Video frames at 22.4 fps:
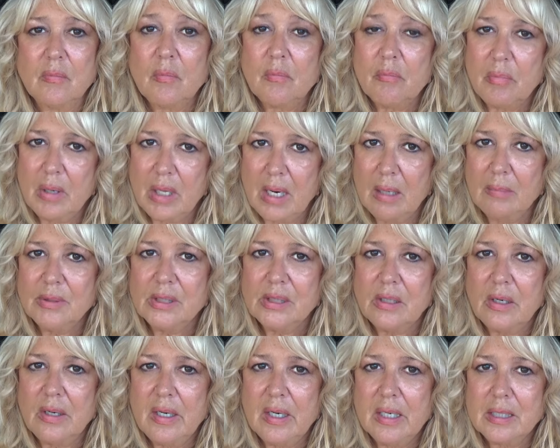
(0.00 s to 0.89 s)
But I'm
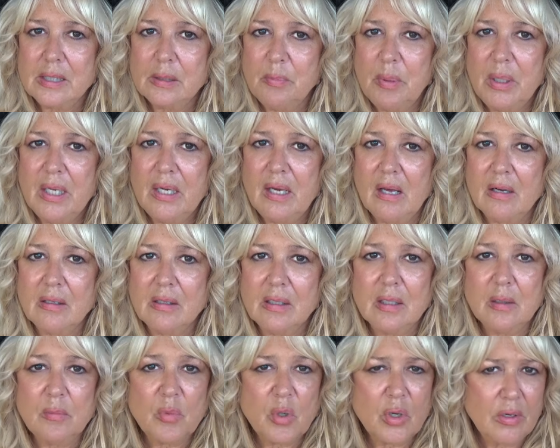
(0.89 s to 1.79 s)
starting to speak out a
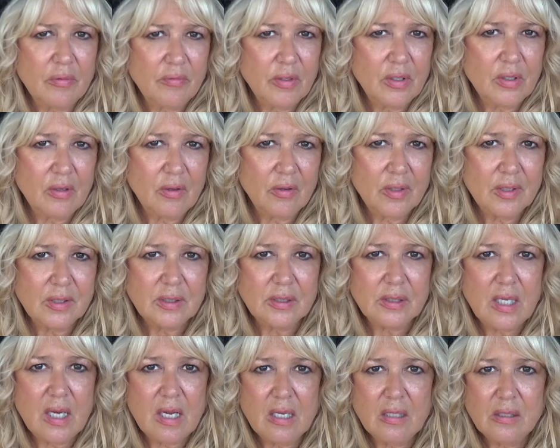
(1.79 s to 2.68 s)
little more. Have you
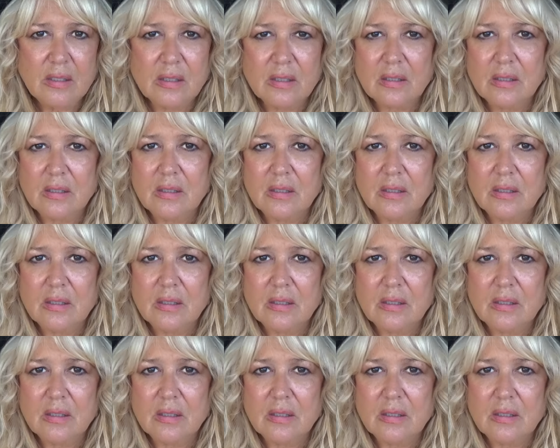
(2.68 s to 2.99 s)
noticed that?